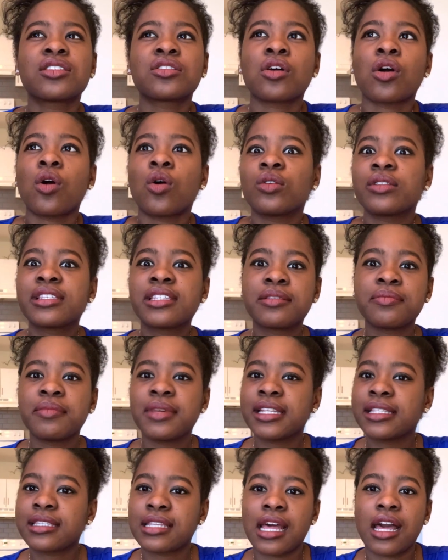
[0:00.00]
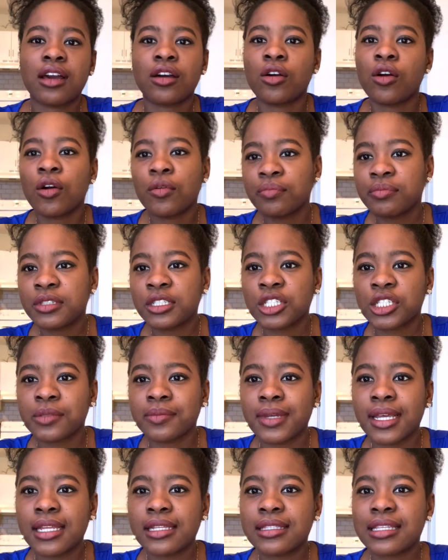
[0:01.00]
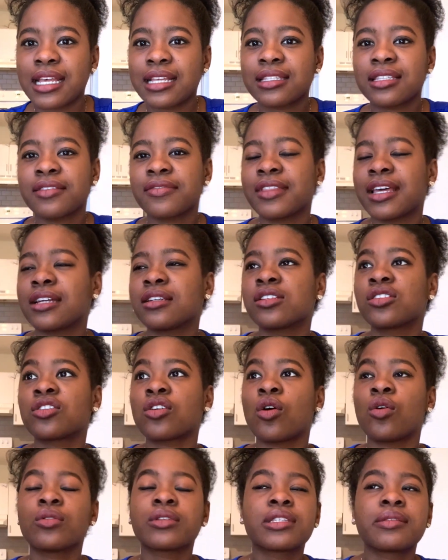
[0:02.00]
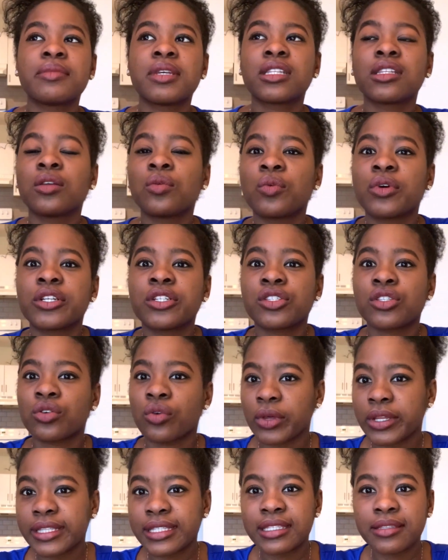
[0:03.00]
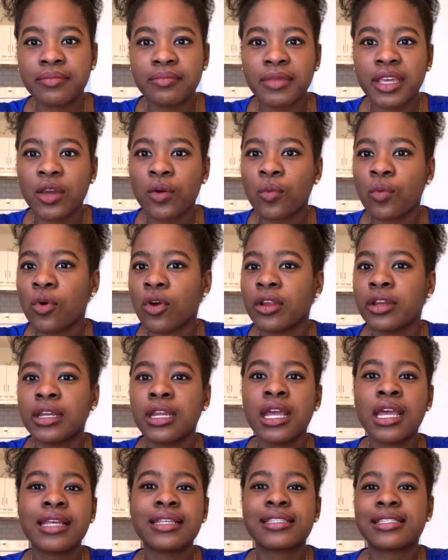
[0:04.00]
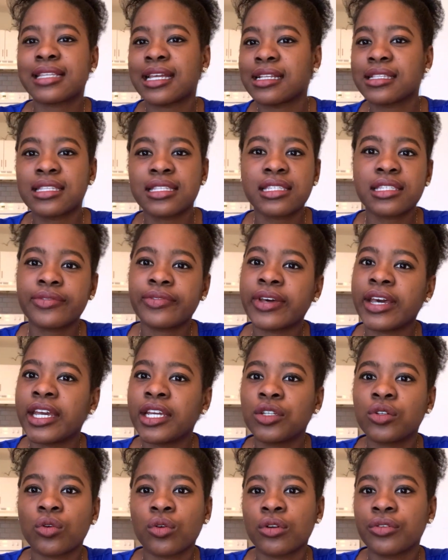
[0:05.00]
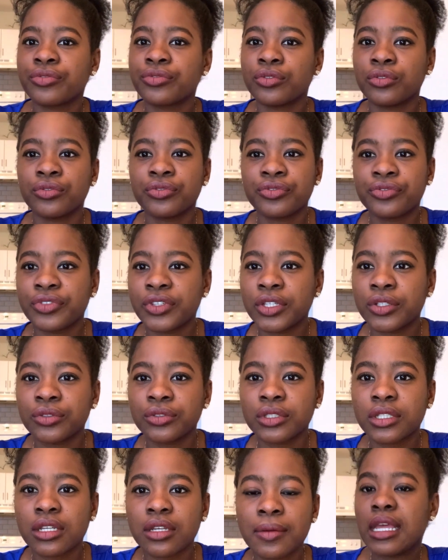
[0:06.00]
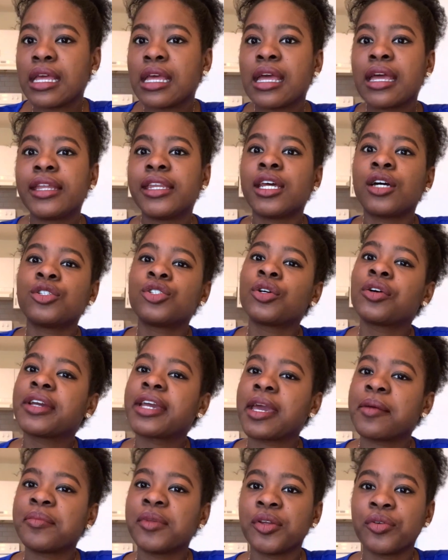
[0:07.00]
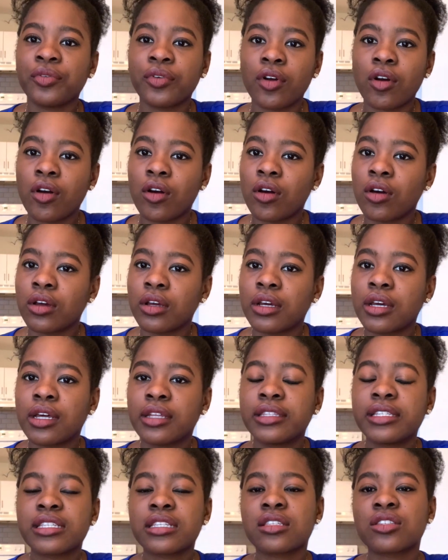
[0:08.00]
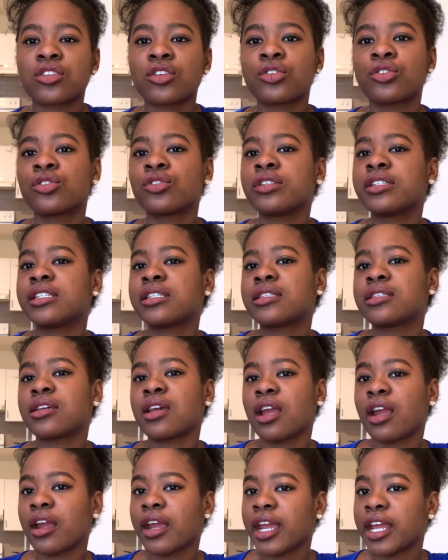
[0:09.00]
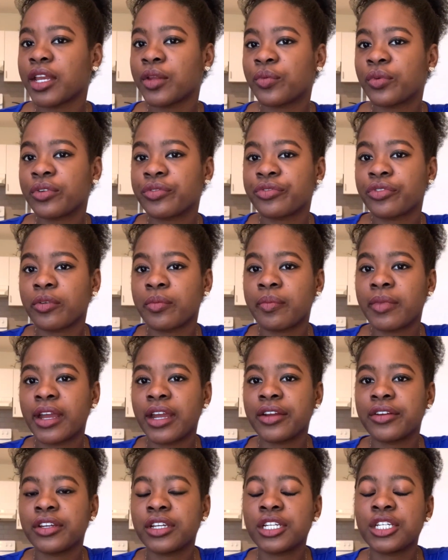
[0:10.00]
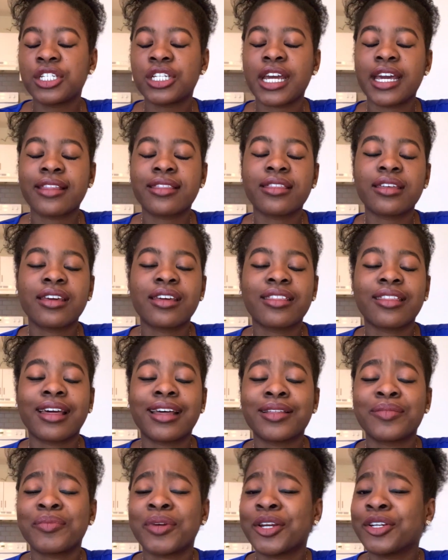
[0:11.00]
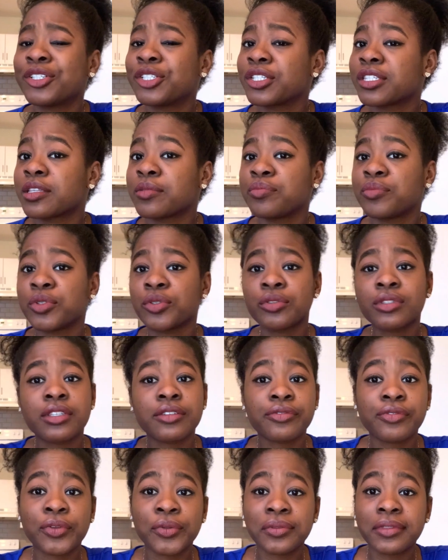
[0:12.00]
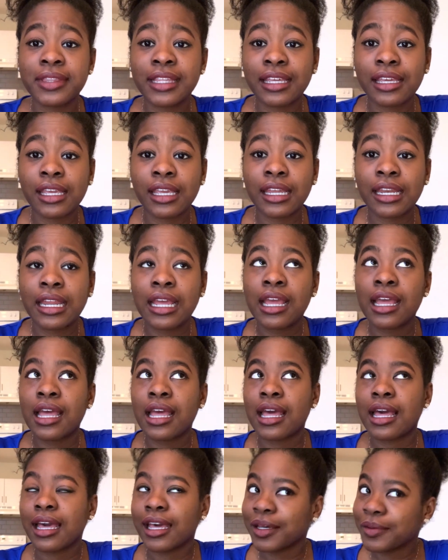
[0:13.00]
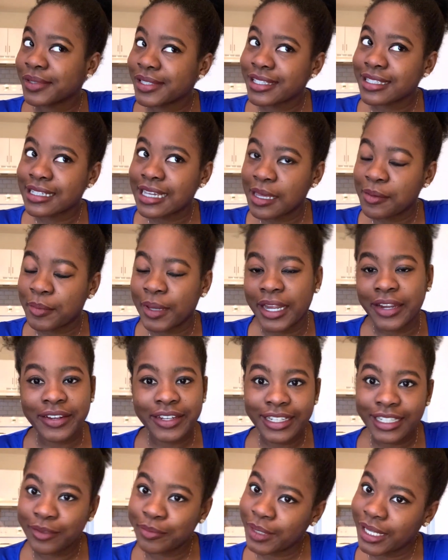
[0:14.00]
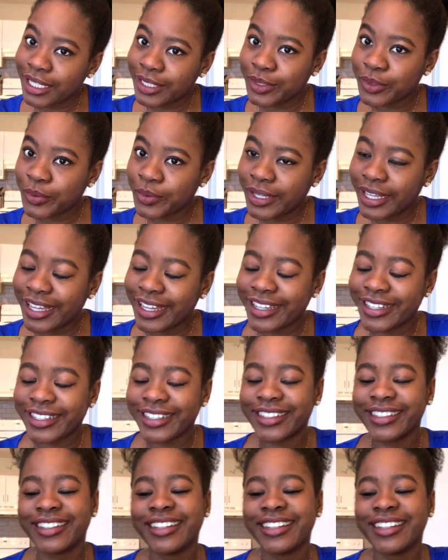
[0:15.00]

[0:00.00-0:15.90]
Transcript: ultimate accomplishment, as if that is ultimately what is going to make one satisfied or fulfilled. Now, don't get me wrong, this is not to deter anyone from marriage. I think that marriage is a beautiful thing. I want to get married, by the way.